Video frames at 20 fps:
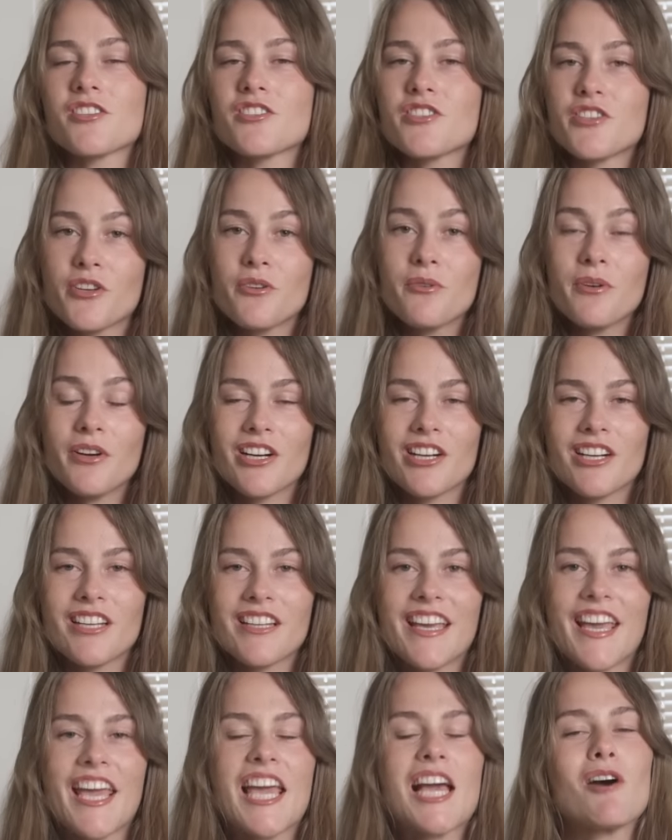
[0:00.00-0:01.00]
too
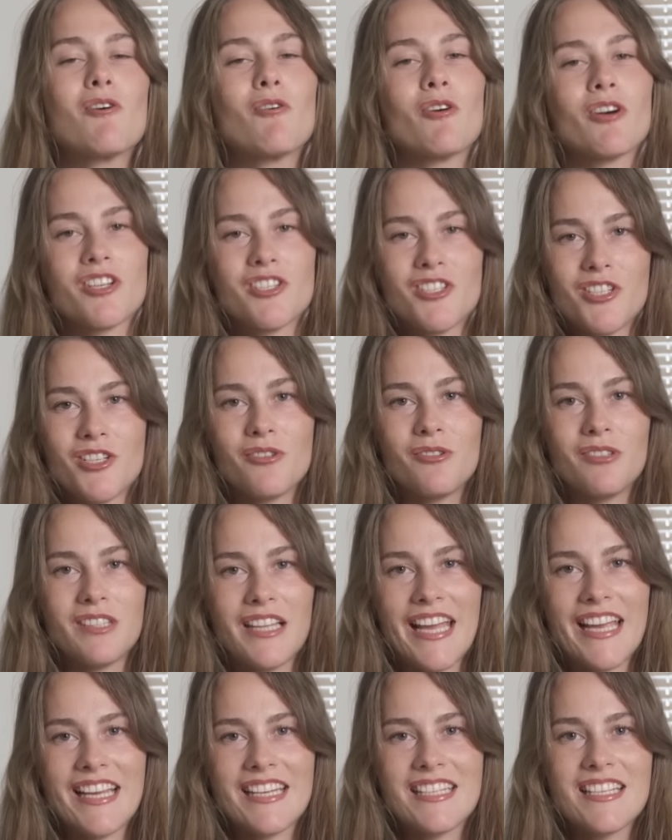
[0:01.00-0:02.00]
early or too
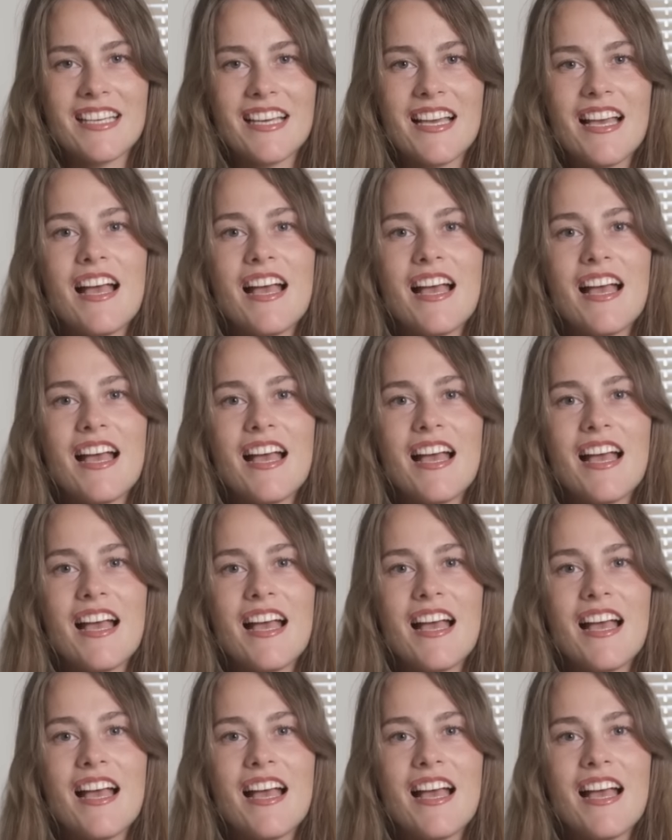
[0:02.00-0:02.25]
late.